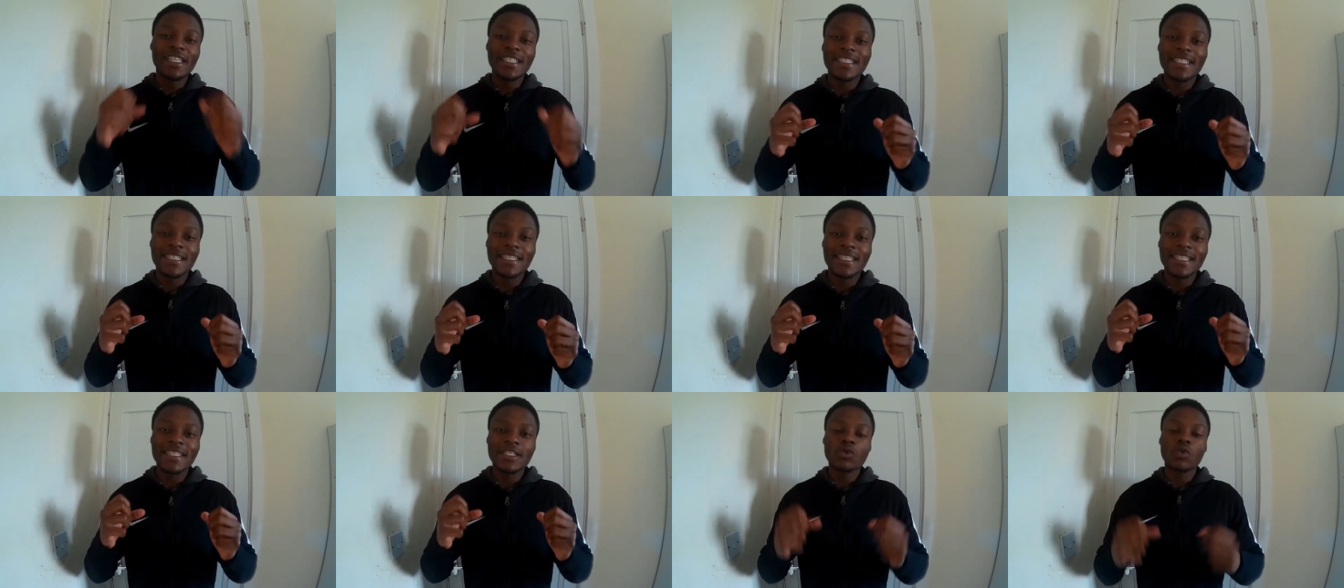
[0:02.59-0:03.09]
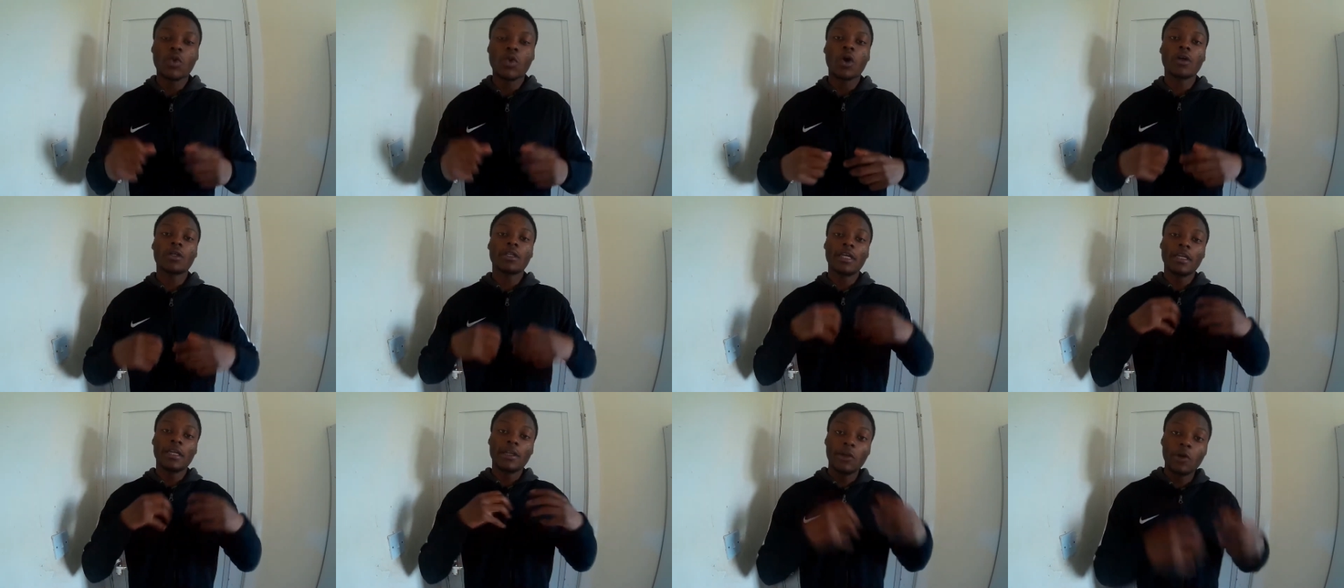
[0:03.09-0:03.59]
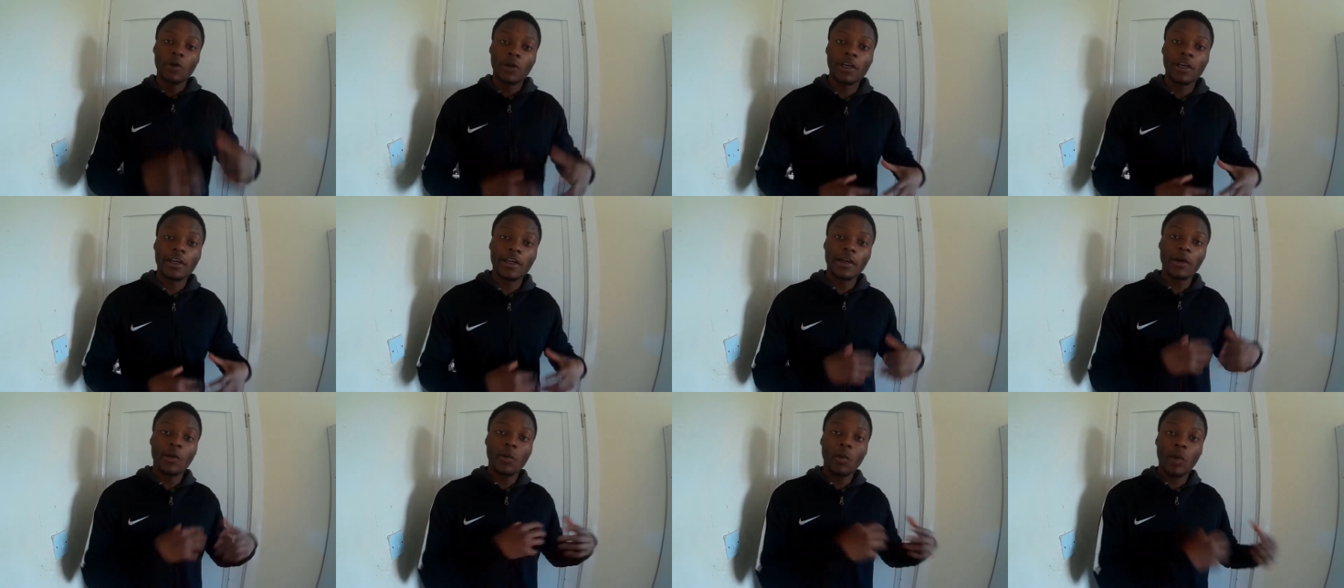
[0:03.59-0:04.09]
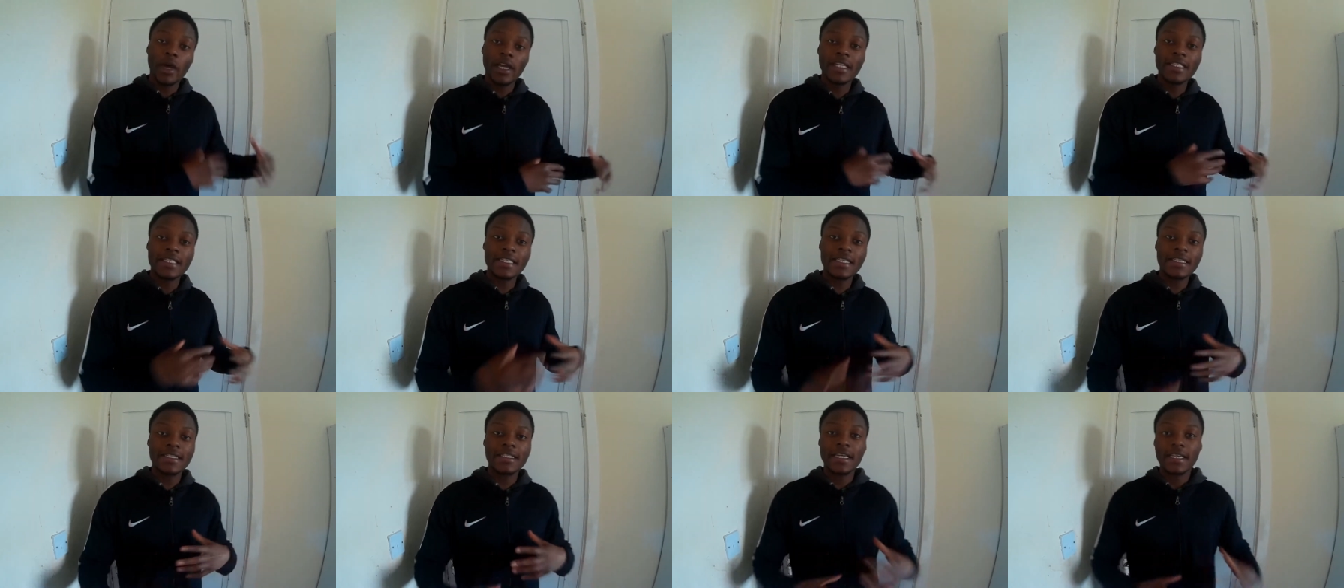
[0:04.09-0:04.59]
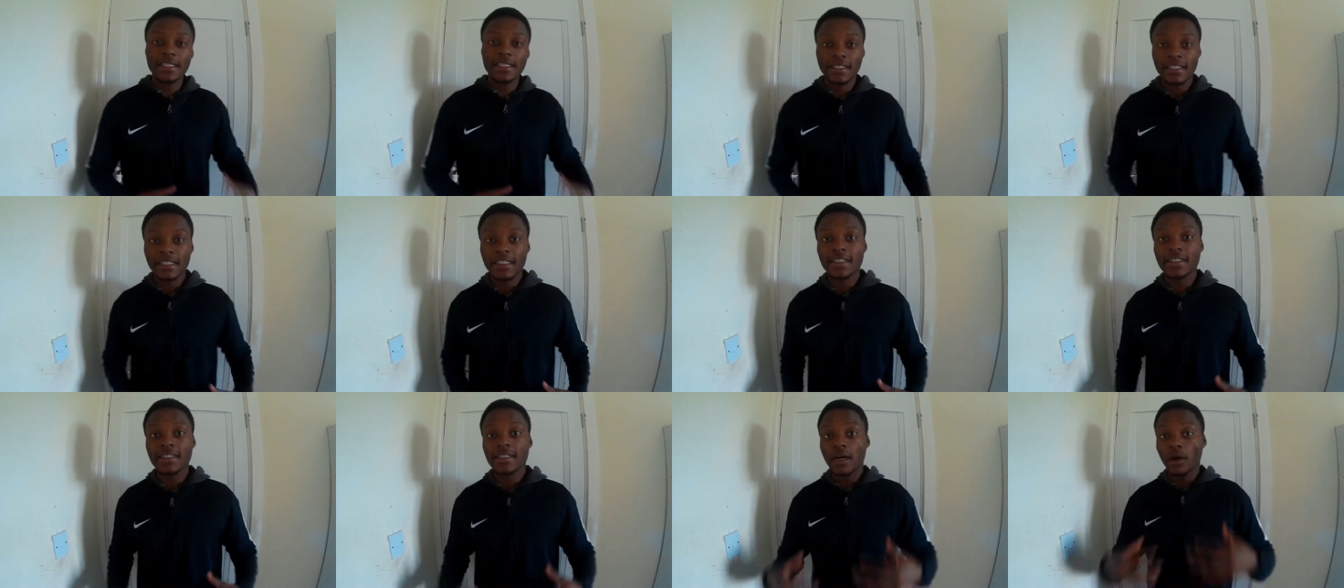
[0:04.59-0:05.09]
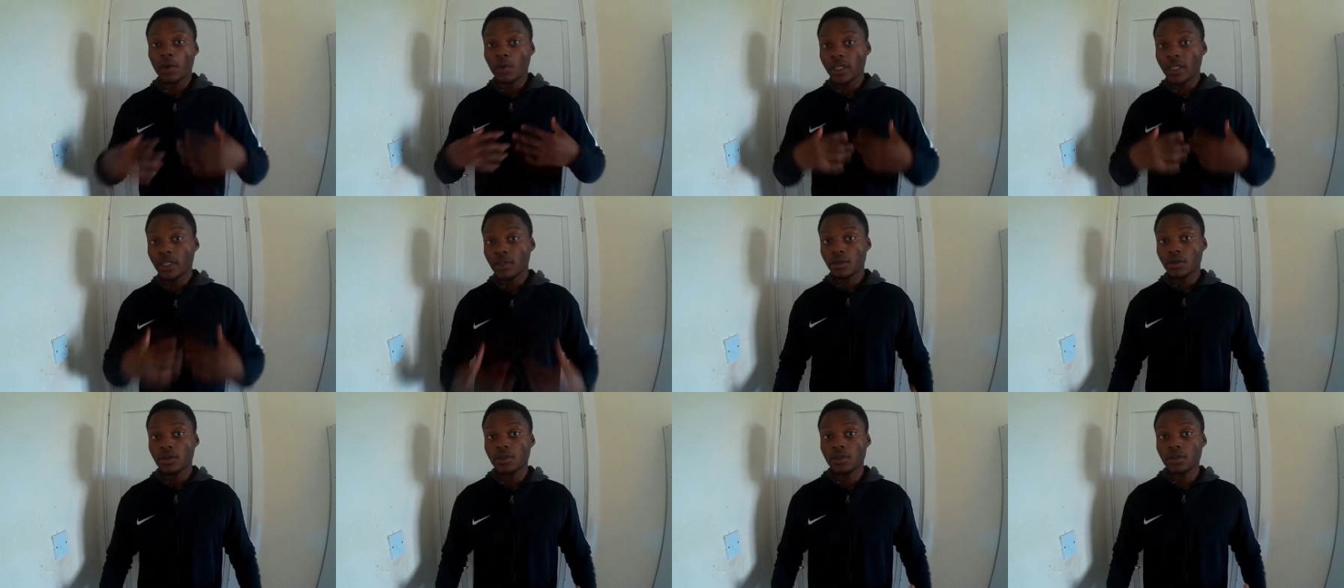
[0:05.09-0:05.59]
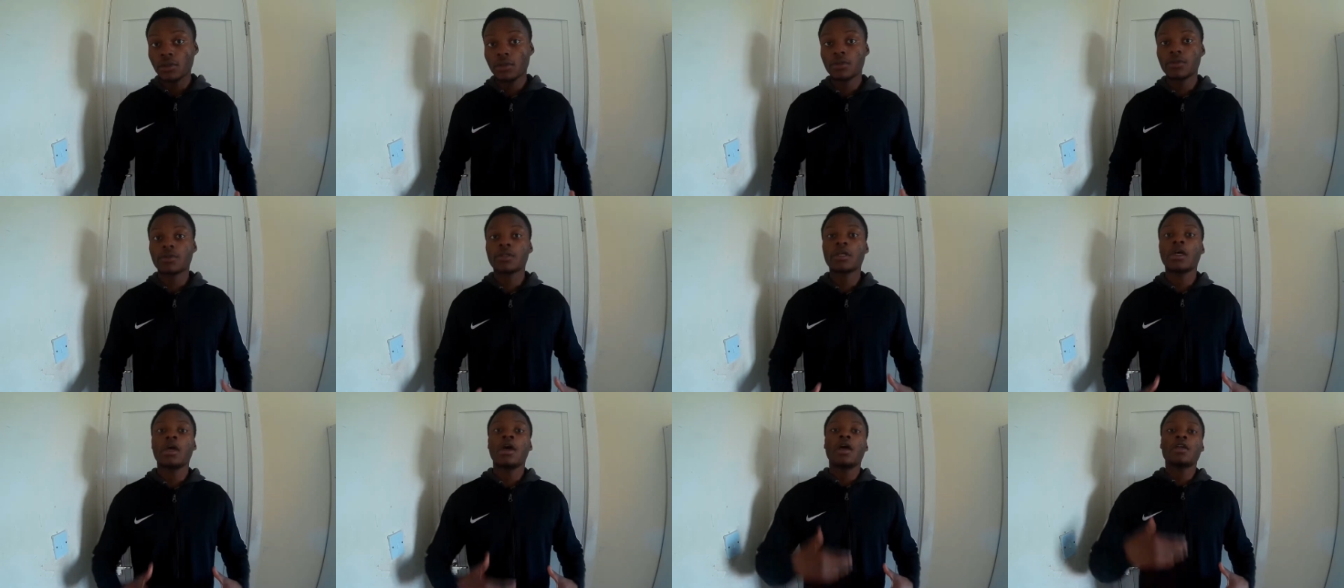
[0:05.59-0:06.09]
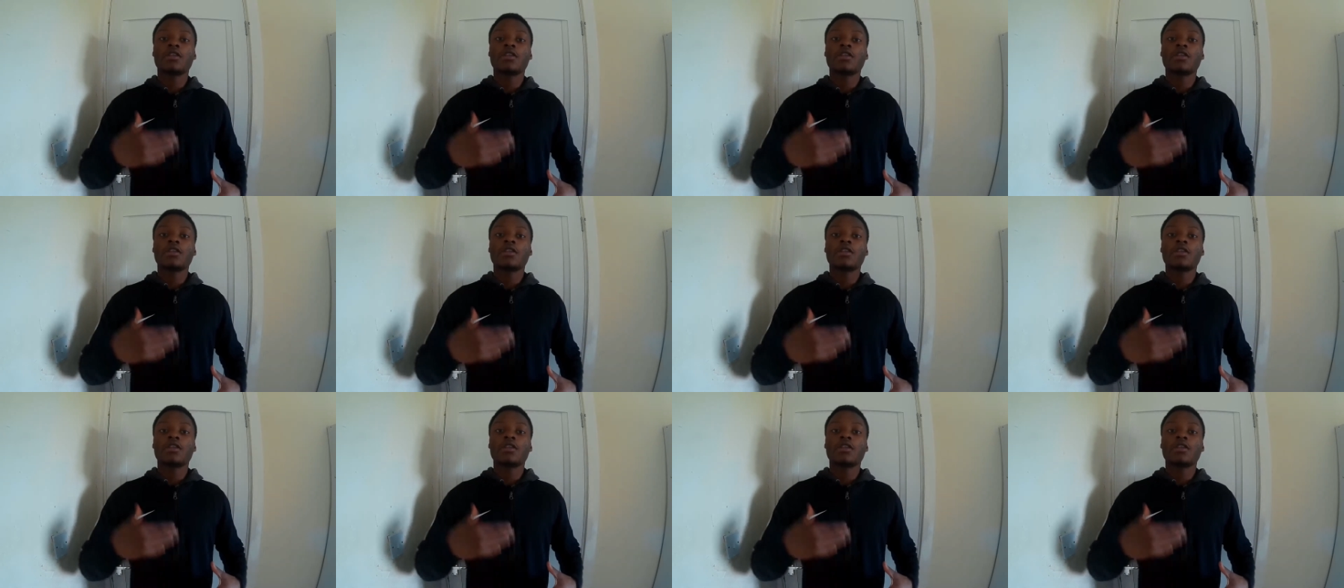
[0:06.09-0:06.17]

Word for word: into this one and looking at ways and techniques that we could use